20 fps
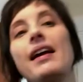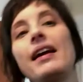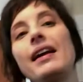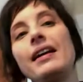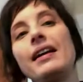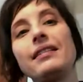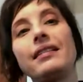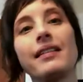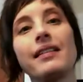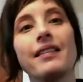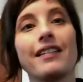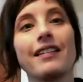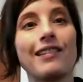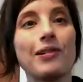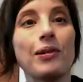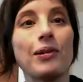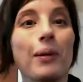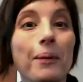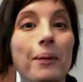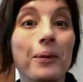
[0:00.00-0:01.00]
into the
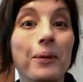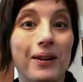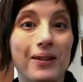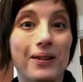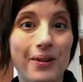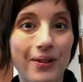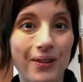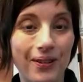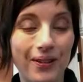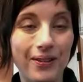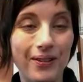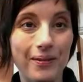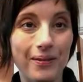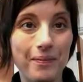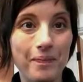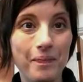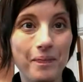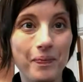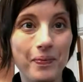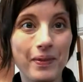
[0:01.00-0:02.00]
stormwater
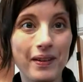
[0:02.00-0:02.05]
system.